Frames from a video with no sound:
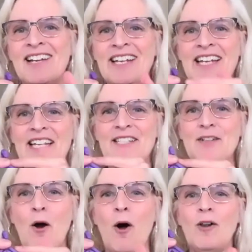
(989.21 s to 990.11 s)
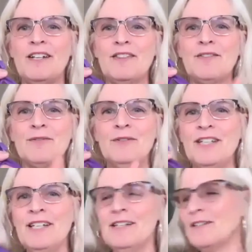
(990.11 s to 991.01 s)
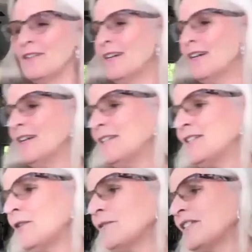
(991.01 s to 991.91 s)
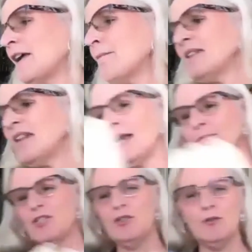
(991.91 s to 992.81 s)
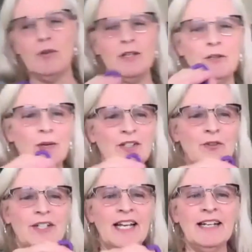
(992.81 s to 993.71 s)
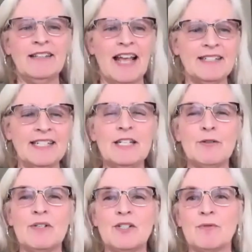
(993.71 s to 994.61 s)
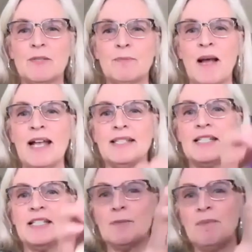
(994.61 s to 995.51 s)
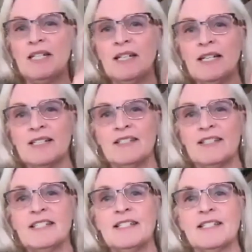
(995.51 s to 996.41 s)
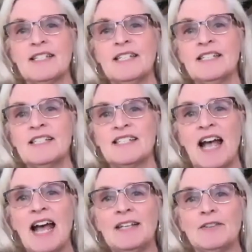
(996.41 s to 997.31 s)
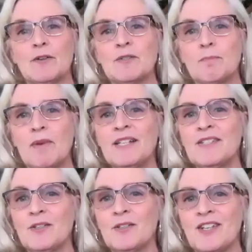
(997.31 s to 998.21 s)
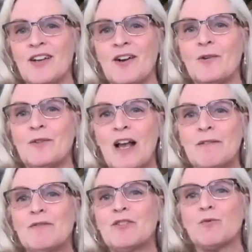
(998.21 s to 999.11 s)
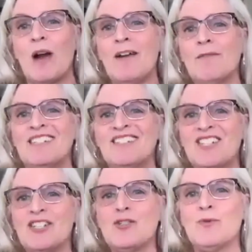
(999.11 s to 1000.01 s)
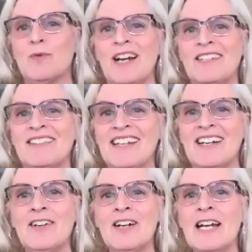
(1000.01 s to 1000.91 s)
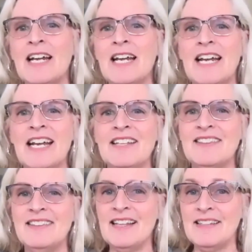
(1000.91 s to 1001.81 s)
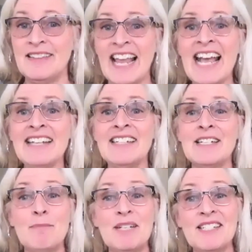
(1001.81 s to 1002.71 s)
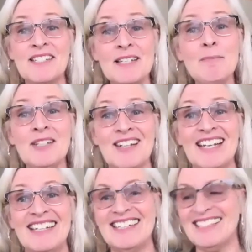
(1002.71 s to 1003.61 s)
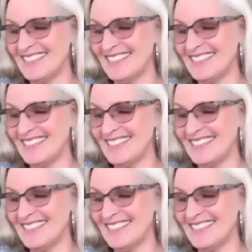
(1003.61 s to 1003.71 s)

It's all in through here. So sometimes when you're getting that decreased response, it's because this is inside those muscles or that surrounding tissue right there, and that can be stimulated.